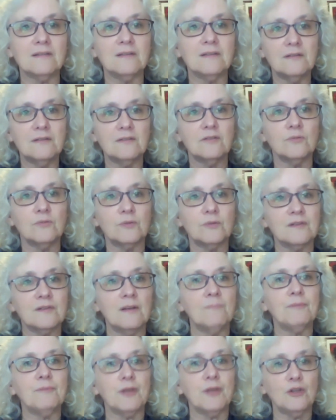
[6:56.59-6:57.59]
And this was
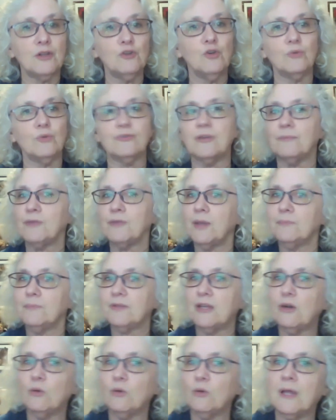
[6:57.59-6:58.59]
something new. Sometimes
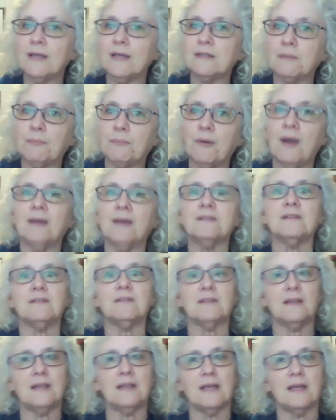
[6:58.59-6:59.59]
I don't like the
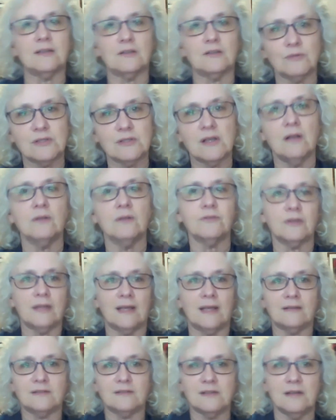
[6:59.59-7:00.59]
process. I like the result, and
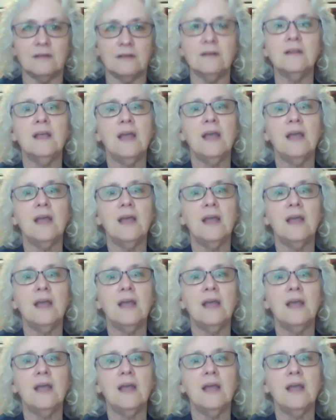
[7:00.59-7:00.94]
that's it.